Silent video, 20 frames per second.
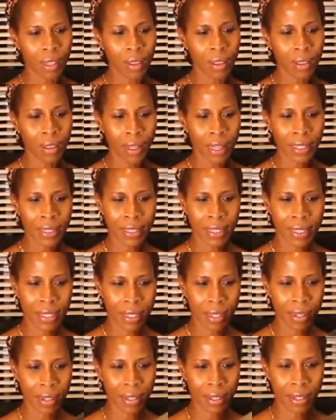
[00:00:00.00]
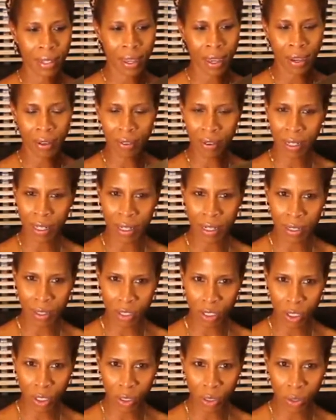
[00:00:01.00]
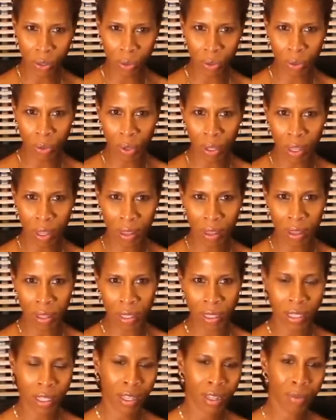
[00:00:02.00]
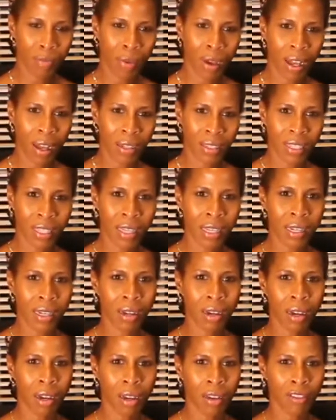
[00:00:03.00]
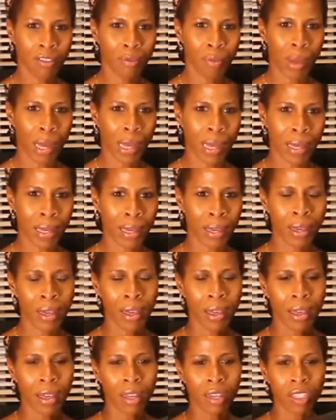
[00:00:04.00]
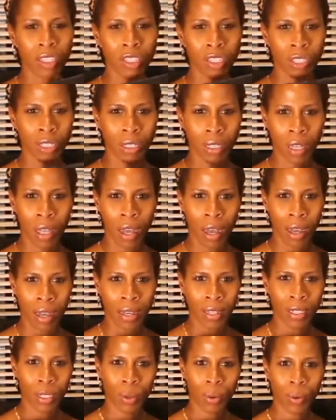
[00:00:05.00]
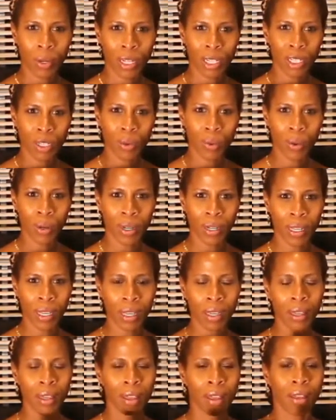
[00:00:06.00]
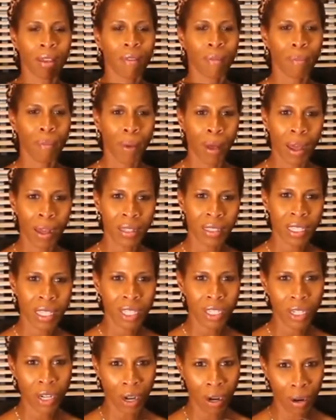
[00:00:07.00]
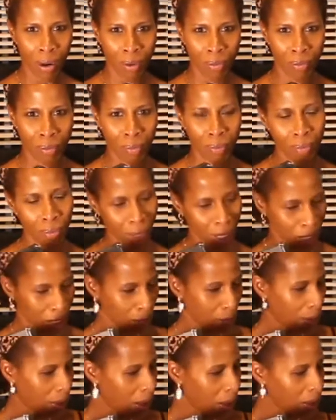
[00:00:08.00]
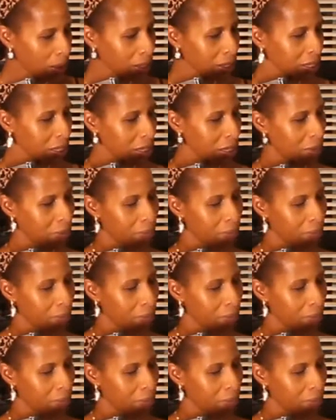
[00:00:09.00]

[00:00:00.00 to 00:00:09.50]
let's get right into this unboxing of my July 2020 BoxyCharm base box.